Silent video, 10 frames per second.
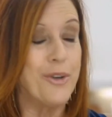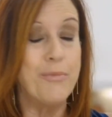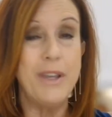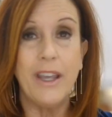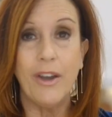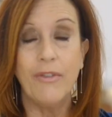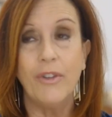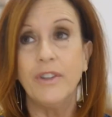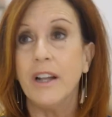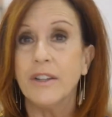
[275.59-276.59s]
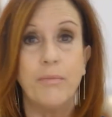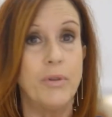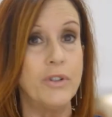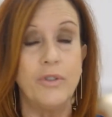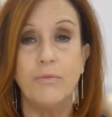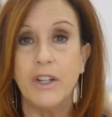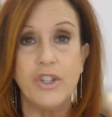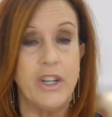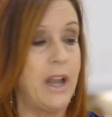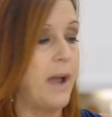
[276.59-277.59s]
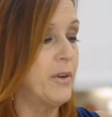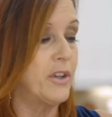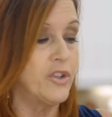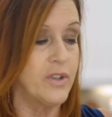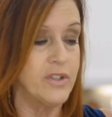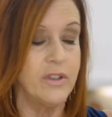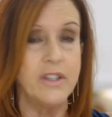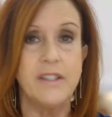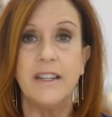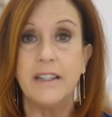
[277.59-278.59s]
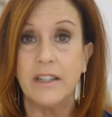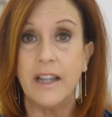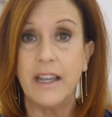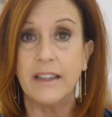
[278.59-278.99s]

so be careful not to put too much in. I'm going to drizzle this in until I